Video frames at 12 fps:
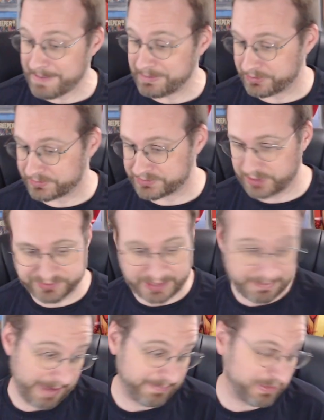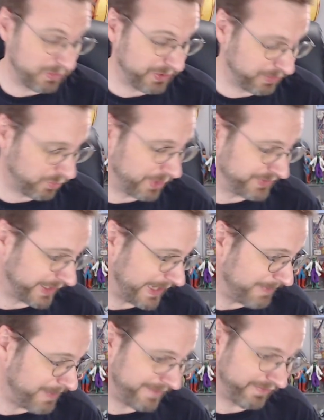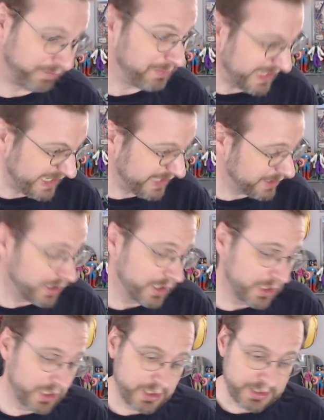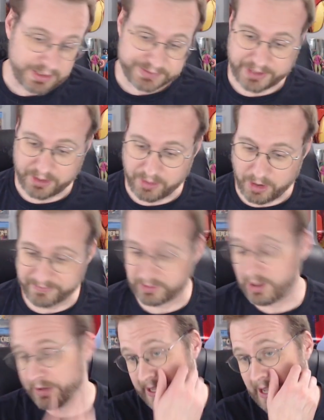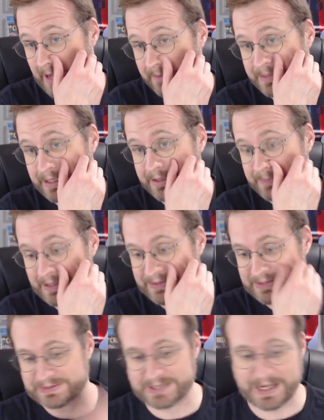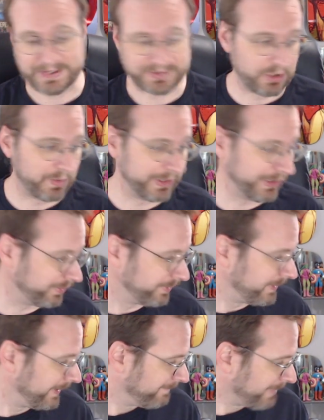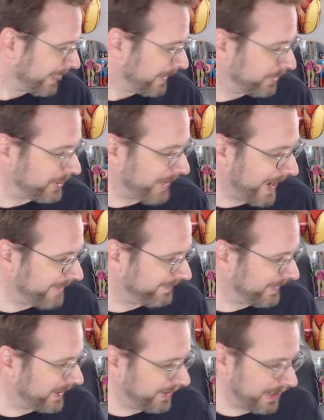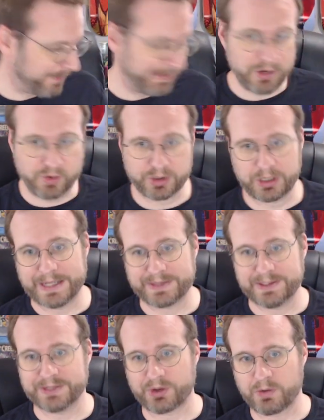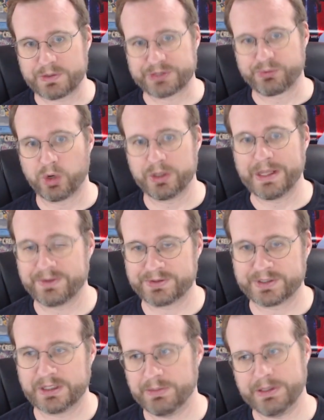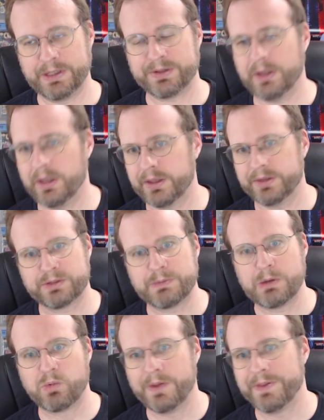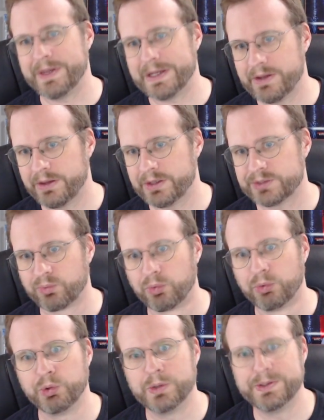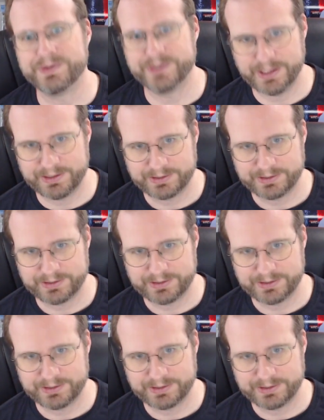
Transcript: the results. I'm happy with the ones that came back for me. So overall, yeah, big success. You know, when you have a big order like this, you're always worried like there's gonna be one thing in there that just ruins it,